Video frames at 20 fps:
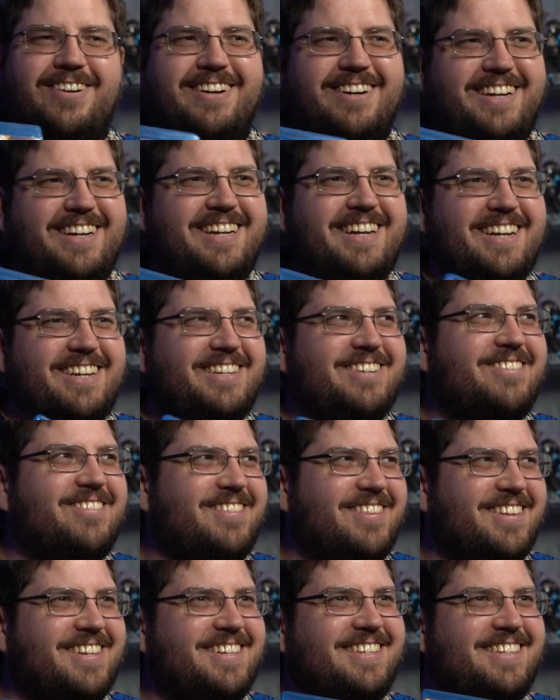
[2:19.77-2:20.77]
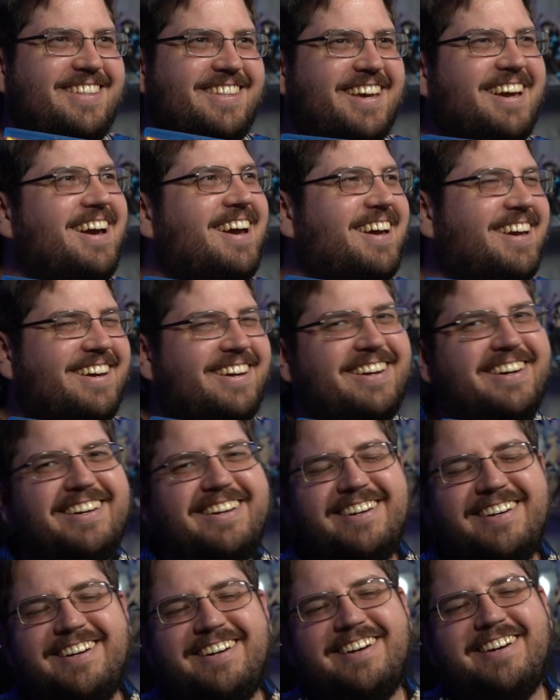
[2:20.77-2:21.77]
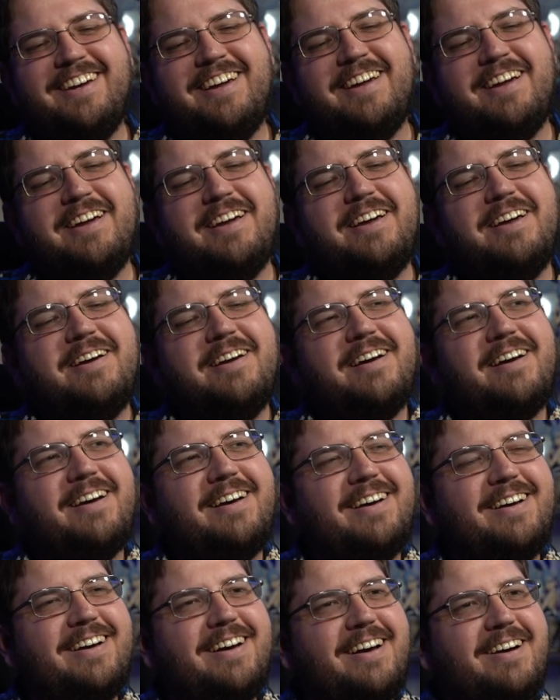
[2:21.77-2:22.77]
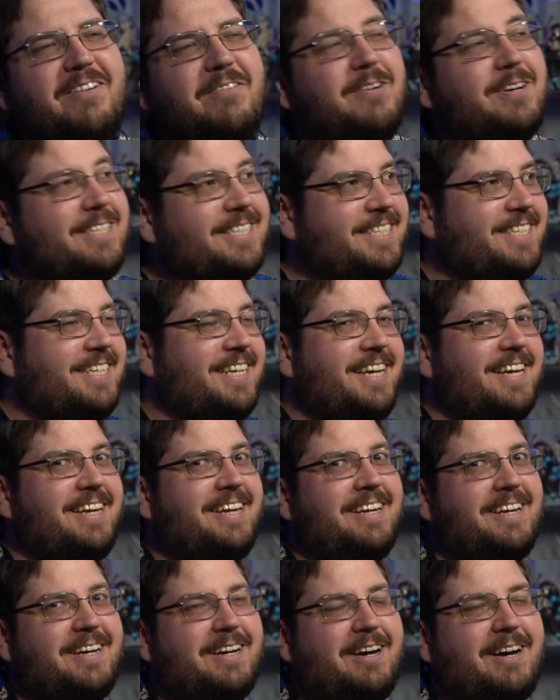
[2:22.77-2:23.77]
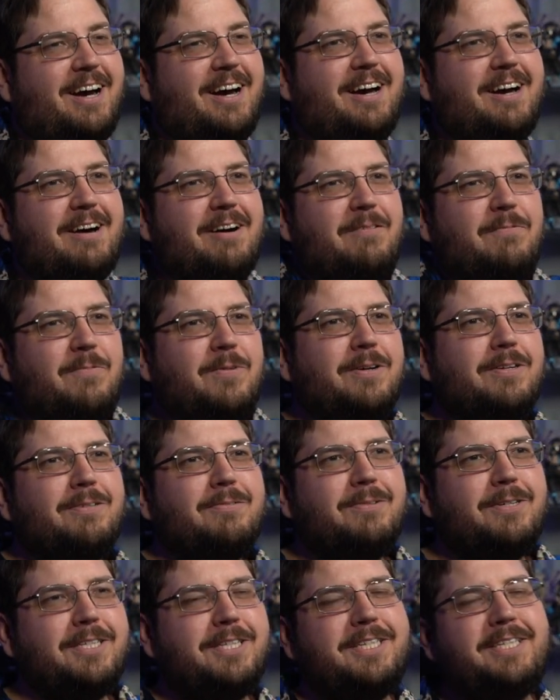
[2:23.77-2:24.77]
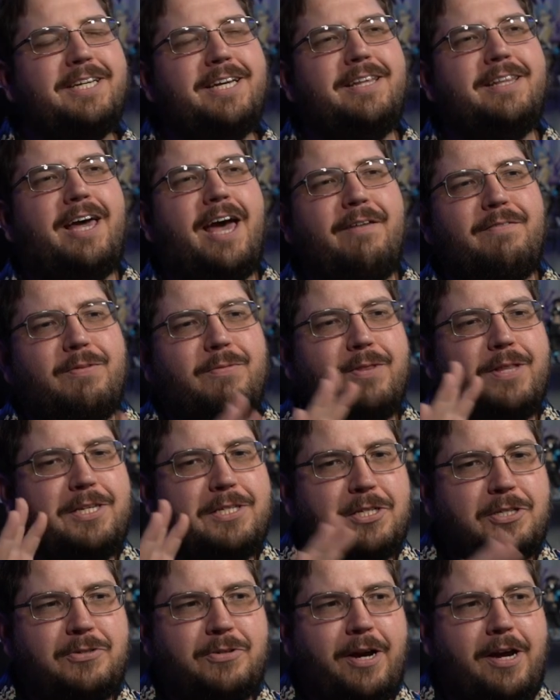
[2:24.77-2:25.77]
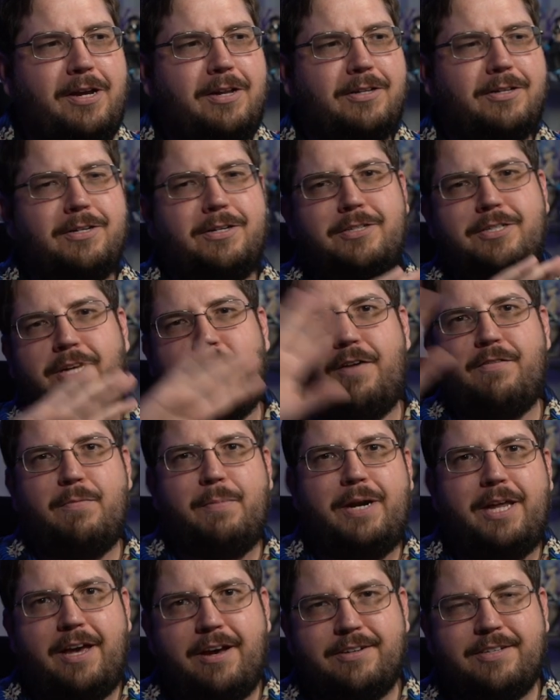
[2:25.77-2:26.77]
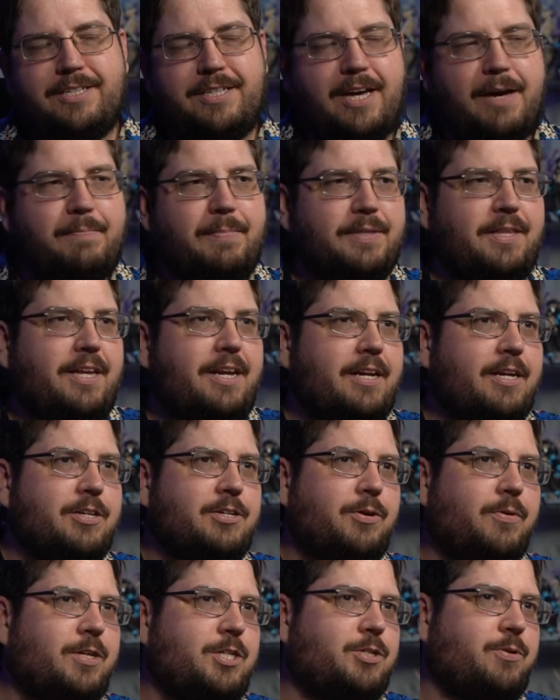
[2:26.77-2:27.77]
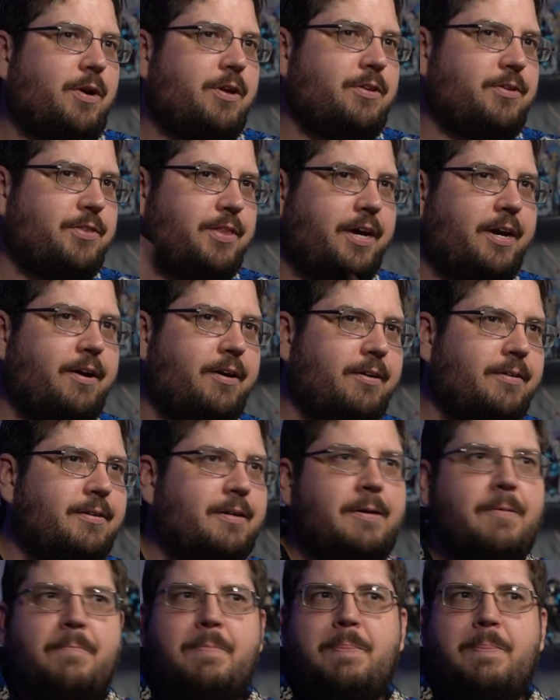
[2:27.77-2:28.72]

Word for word: We're going to do this thing again. We'll see. Um, we'll we'll see. They haven't released a trailer to everybody else yet, but they did show a trailer there.